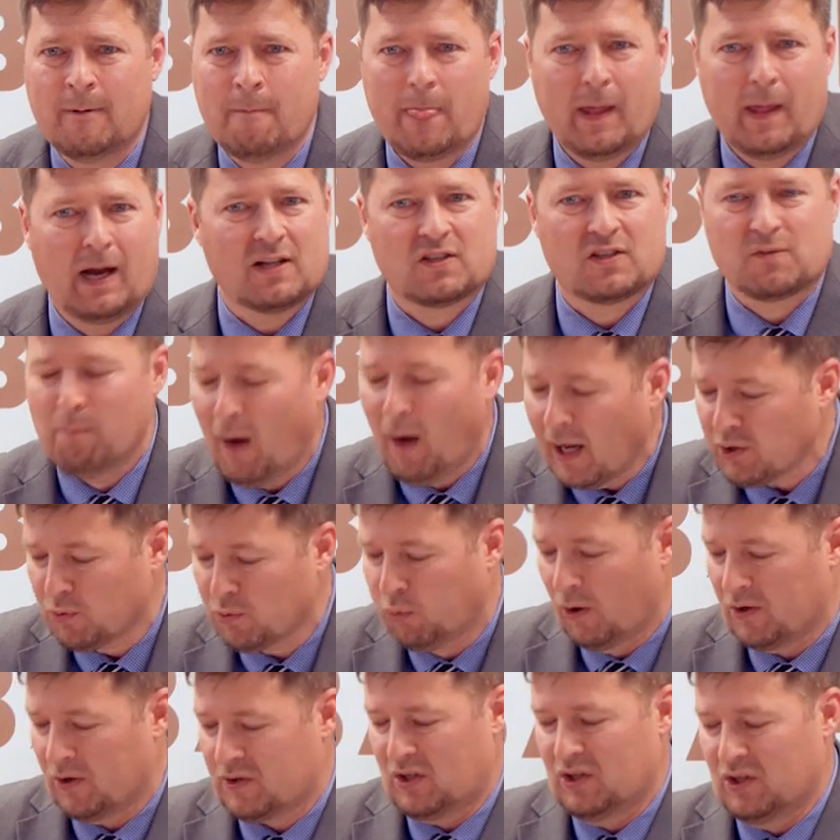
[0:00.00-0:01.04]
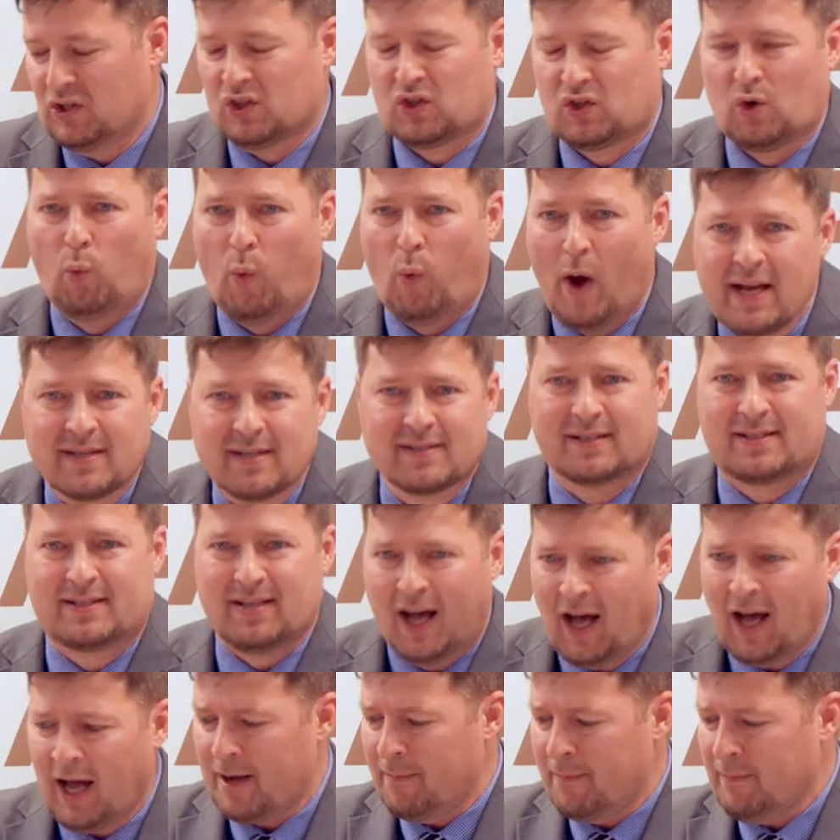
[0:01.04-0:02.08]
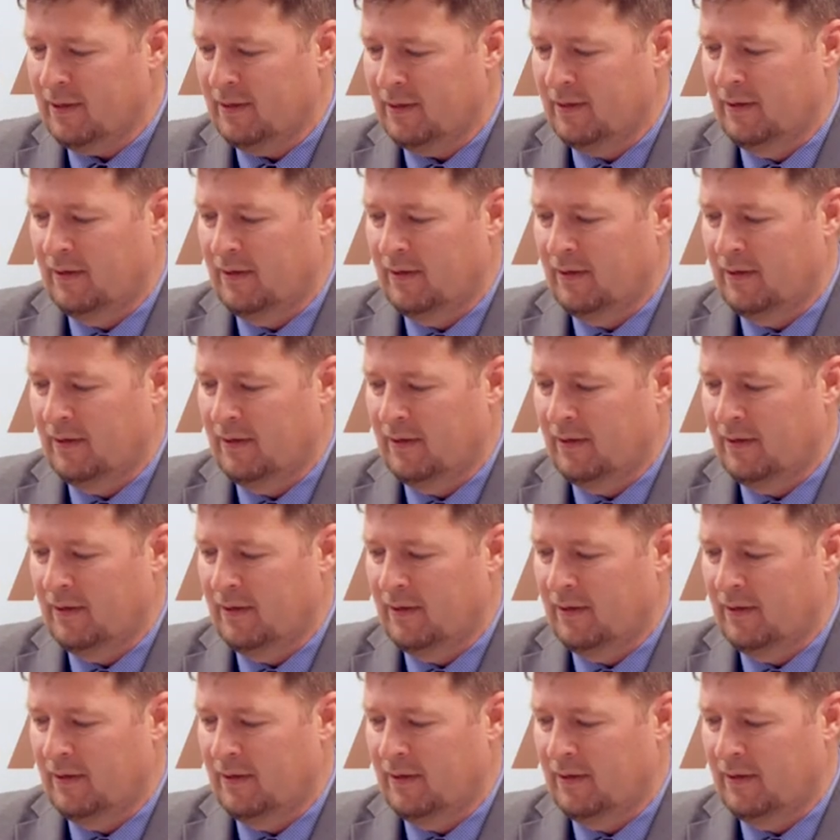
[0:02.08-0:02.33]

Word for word: And it's much worse than just a waste of time.